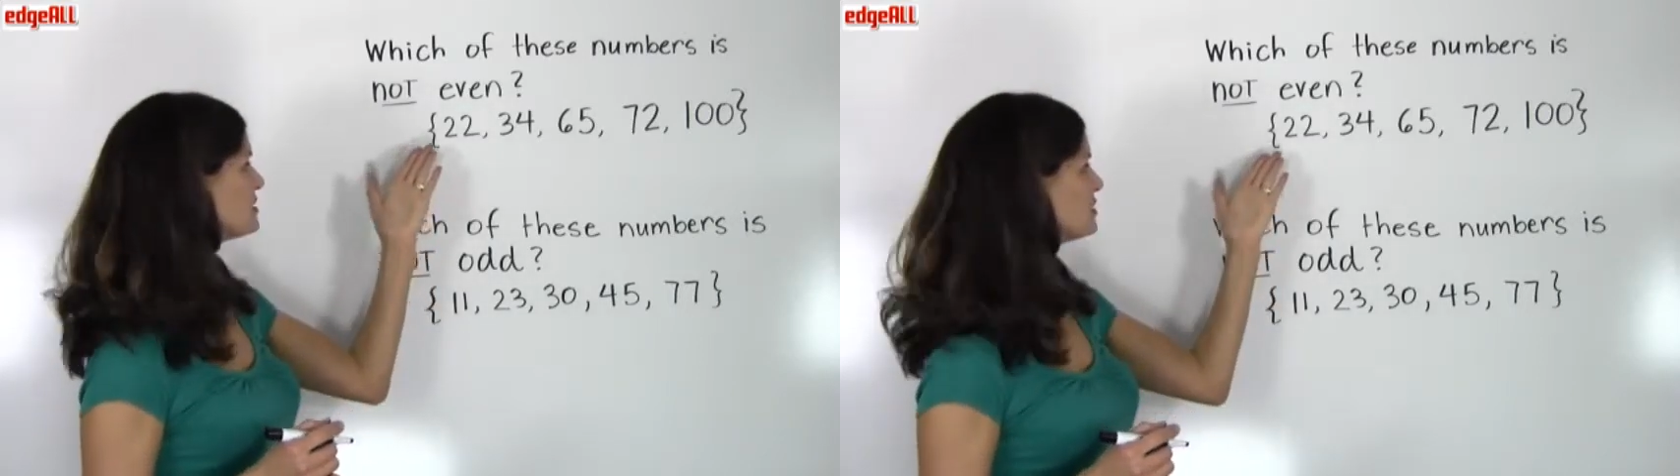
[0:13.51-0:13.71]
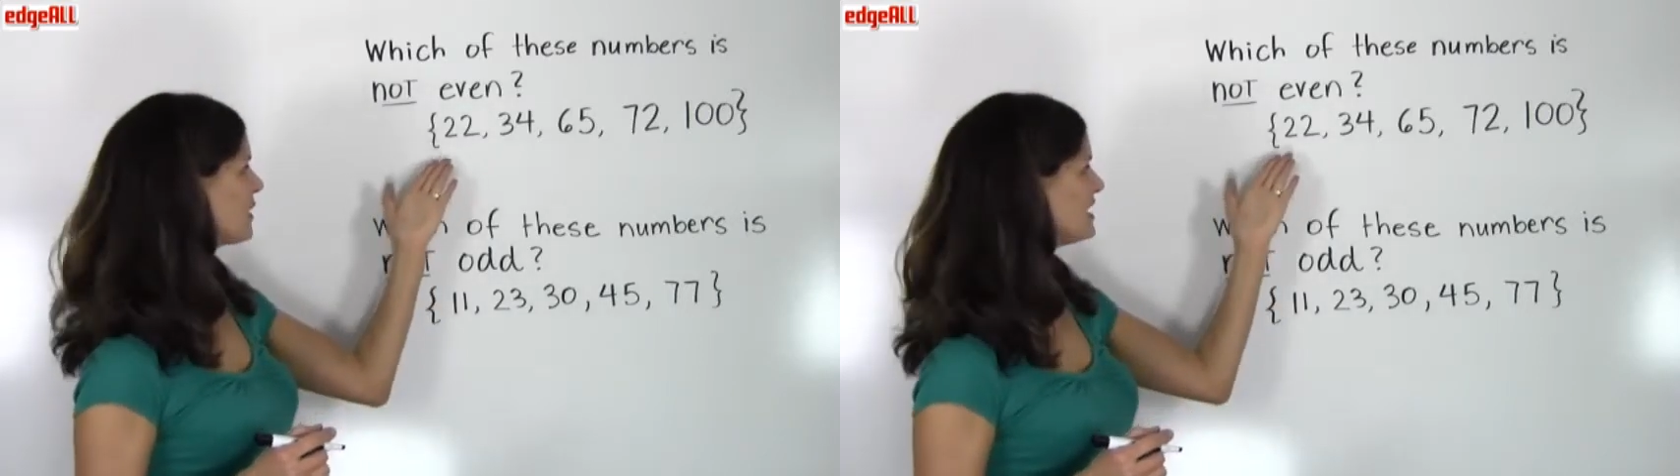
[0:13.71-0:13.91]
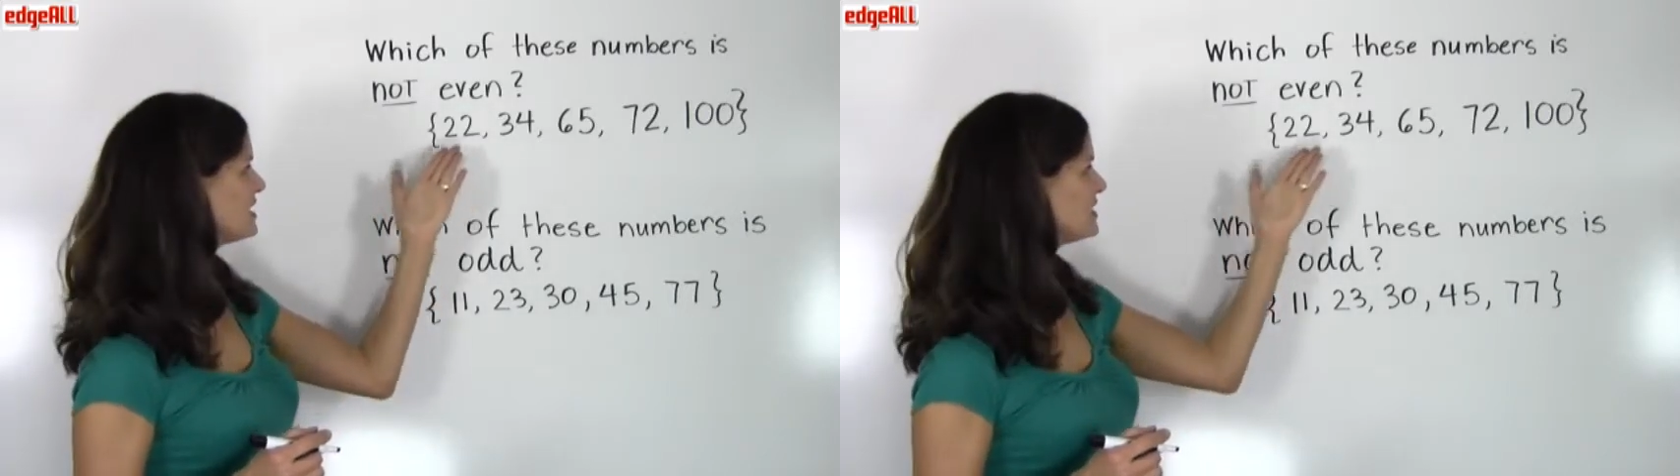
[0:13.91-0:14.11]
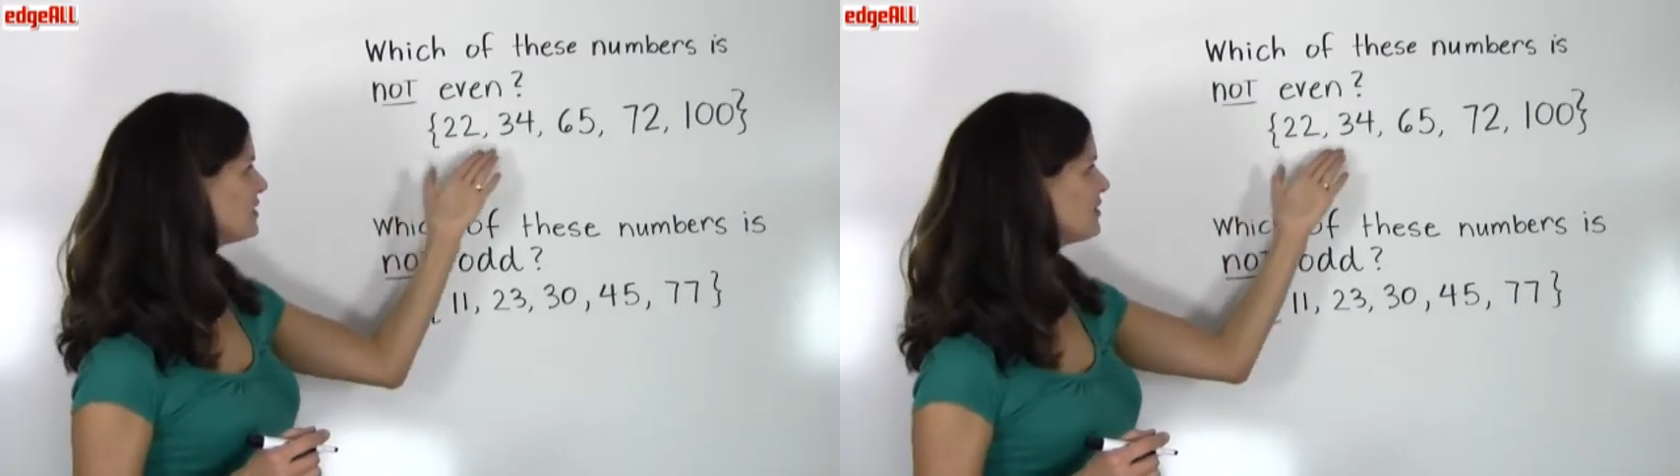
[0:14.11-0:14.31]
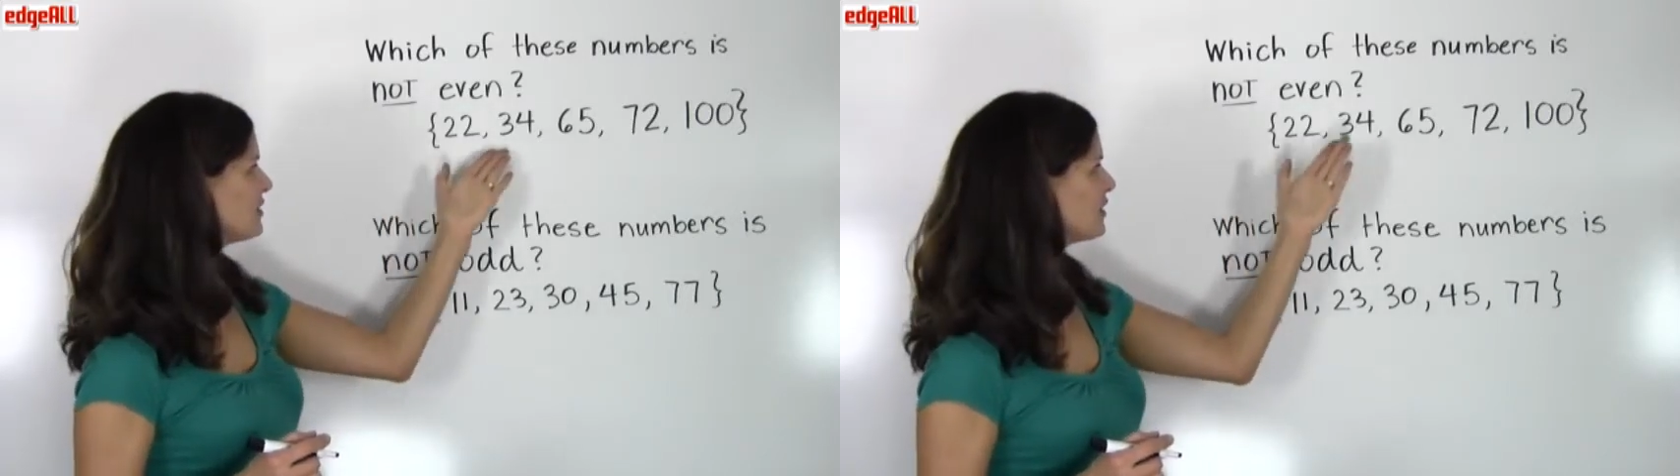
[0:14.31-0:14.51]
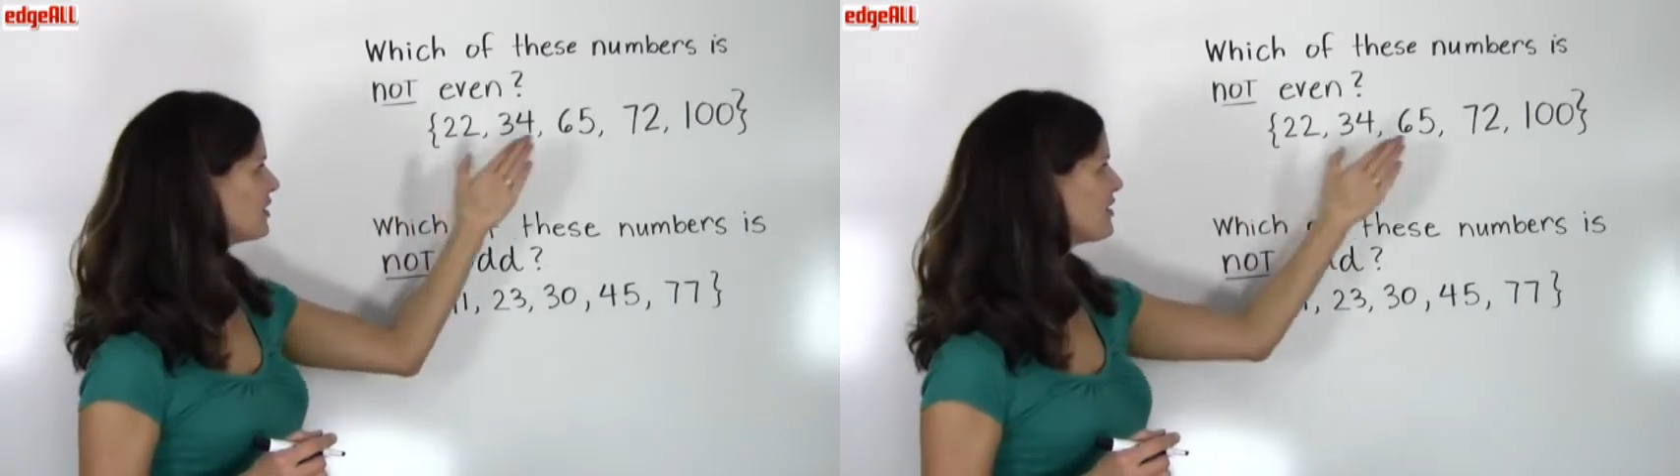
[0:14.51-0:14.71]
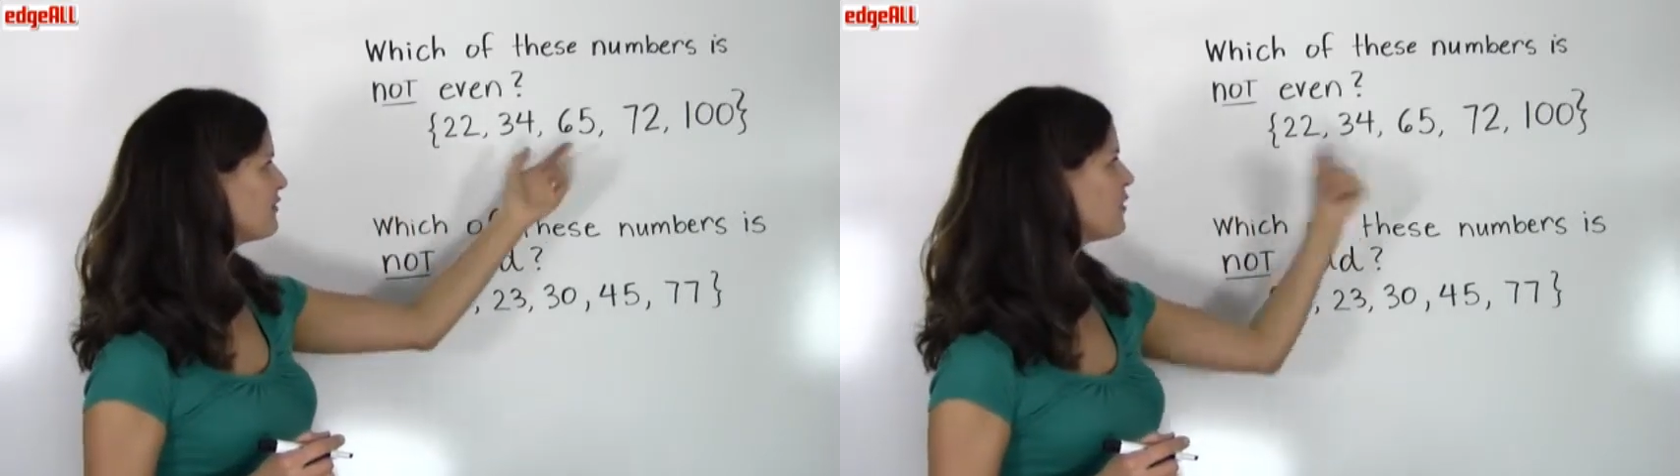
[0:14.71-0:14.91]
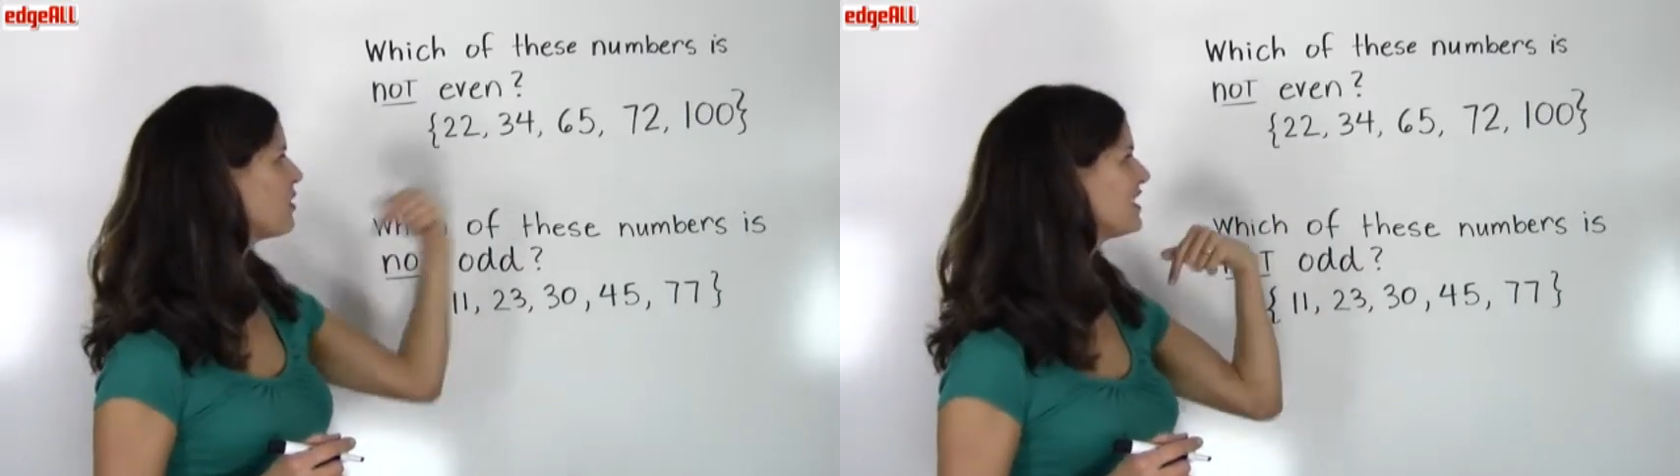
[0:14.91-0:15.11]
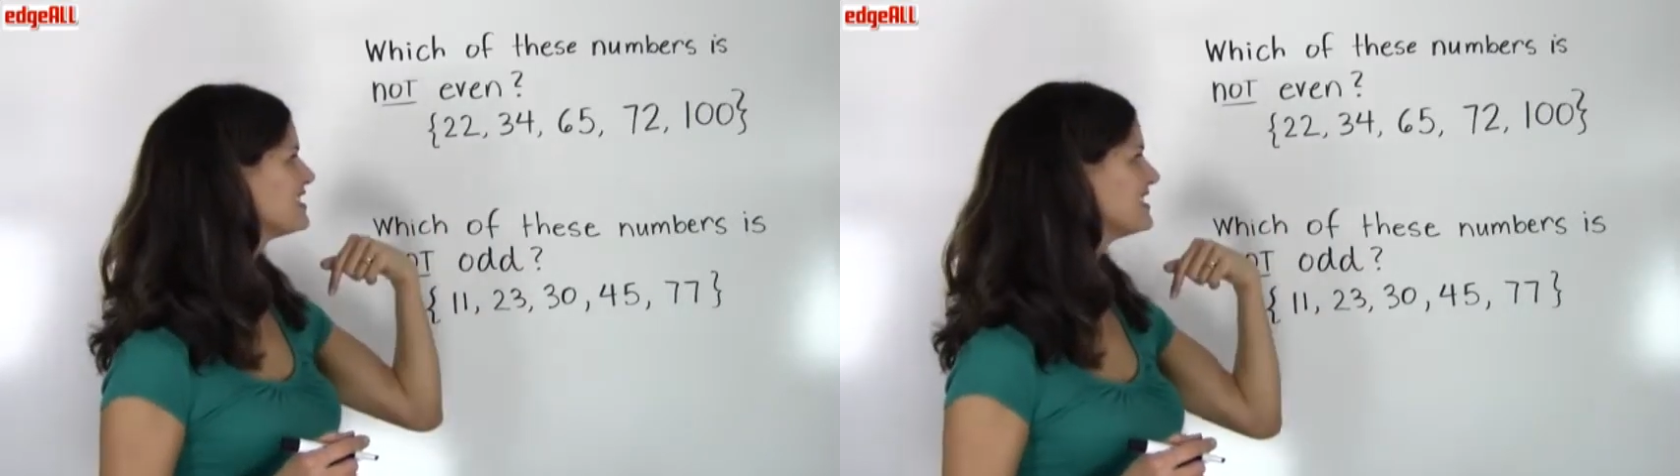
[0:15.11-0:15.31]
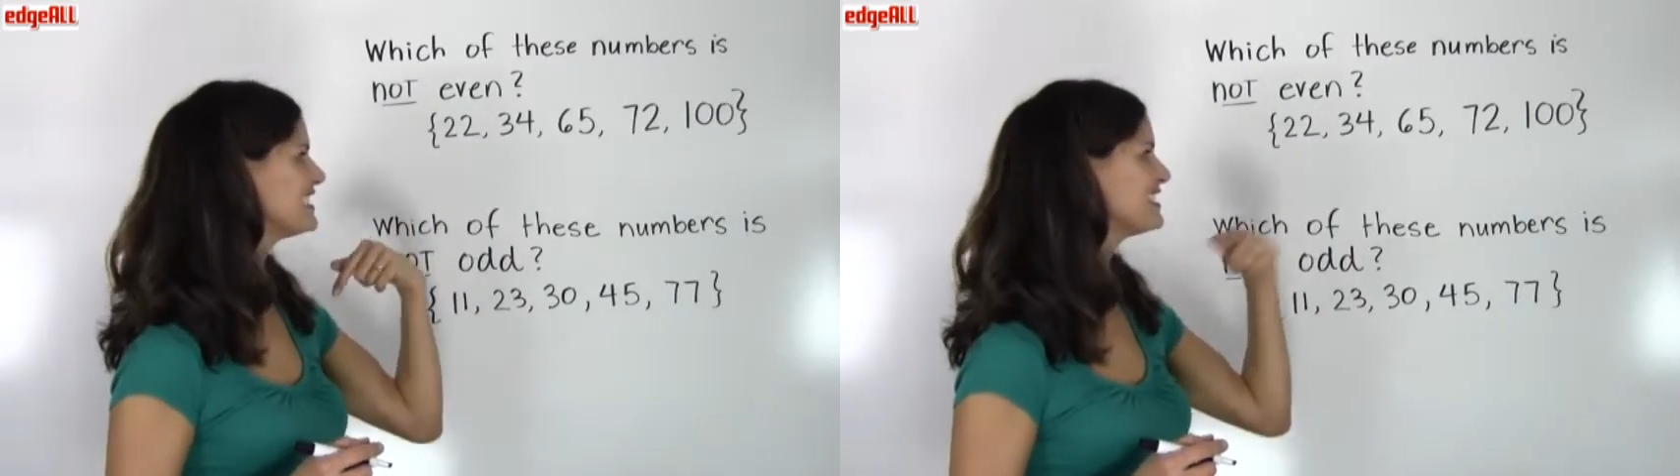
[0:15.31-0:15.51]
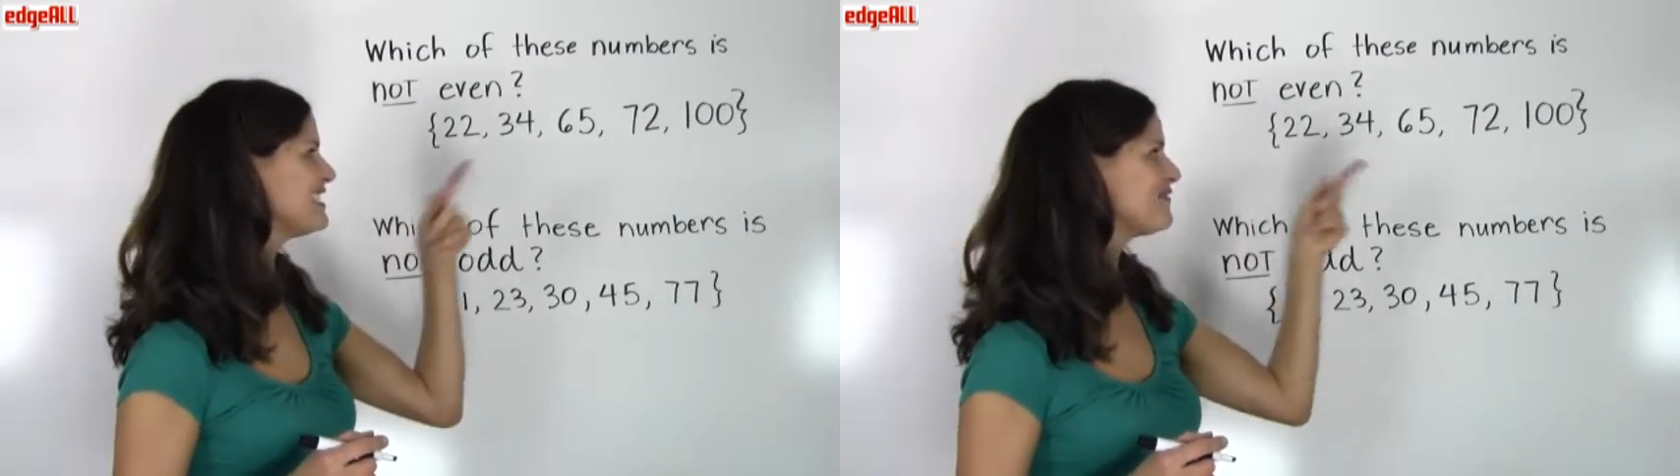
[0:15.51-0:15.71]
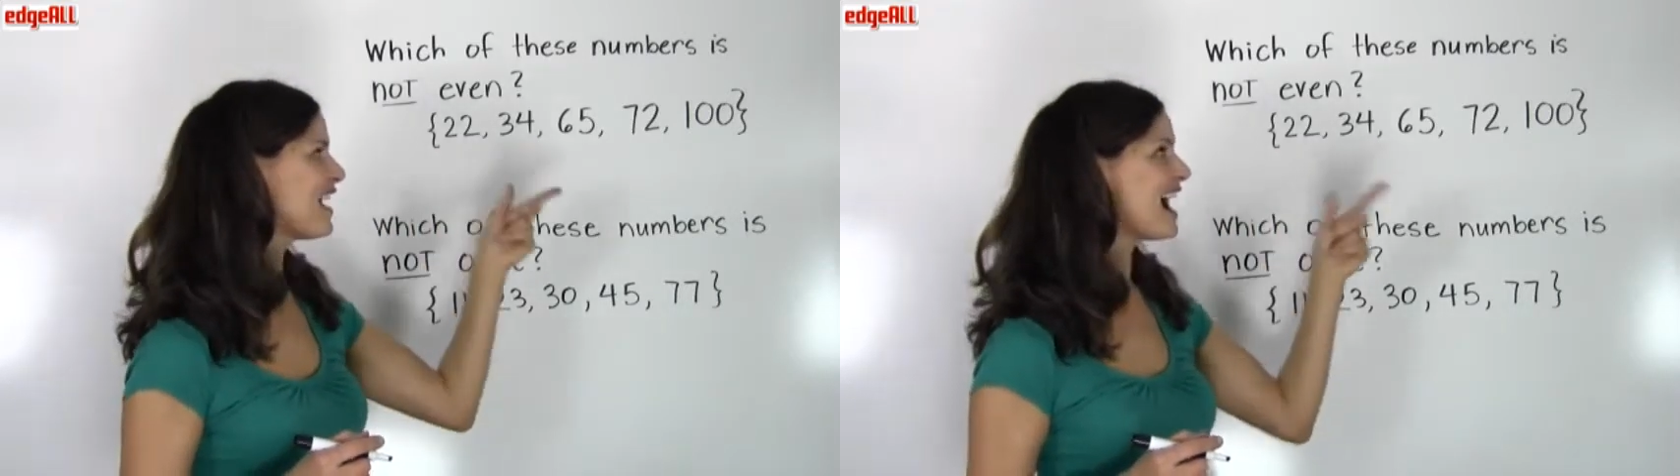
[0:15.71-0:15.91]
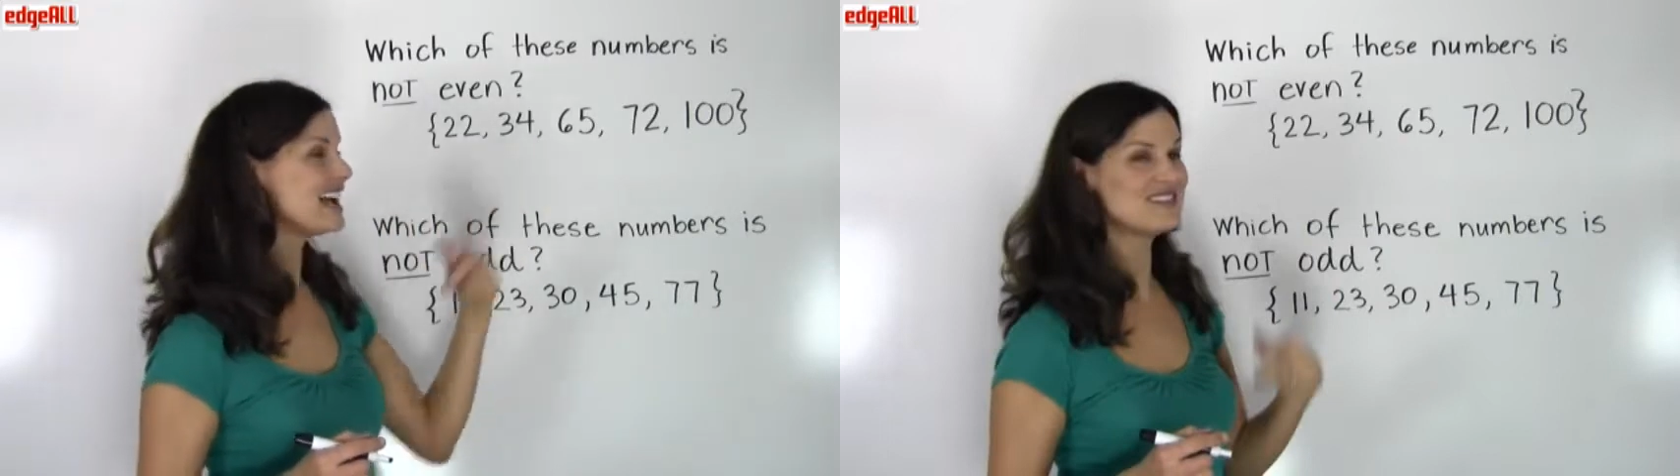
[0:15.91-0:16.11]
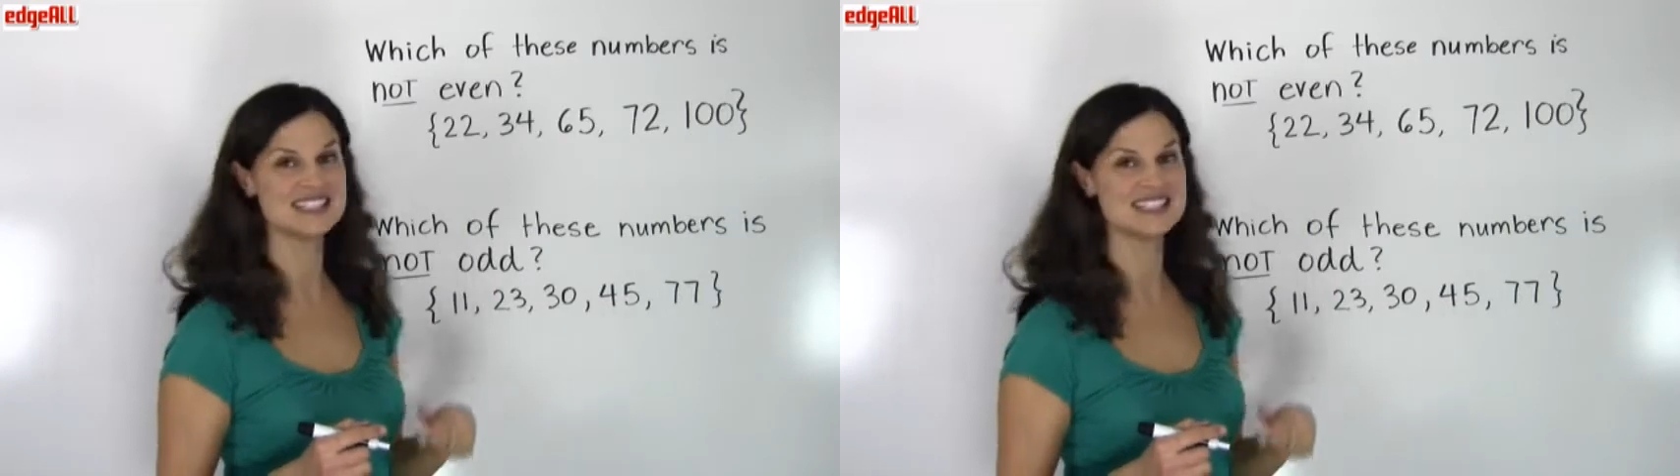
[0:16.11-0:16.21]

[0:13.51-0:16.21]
22, 34, 65,